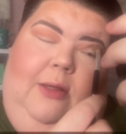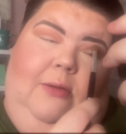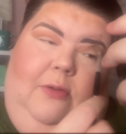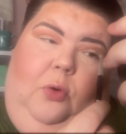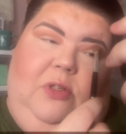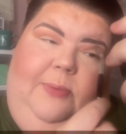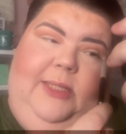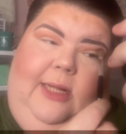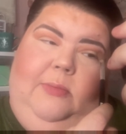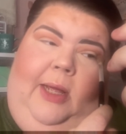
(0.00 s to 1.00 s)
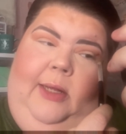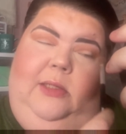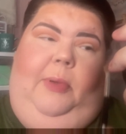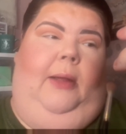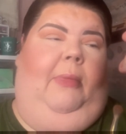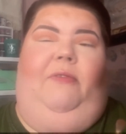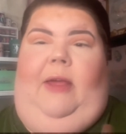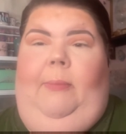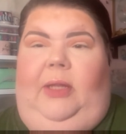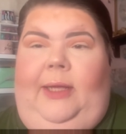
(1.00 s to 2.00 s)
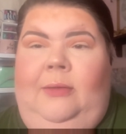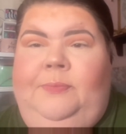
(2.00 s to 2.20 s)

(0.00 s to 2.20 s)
Of course, besides my husband and my family.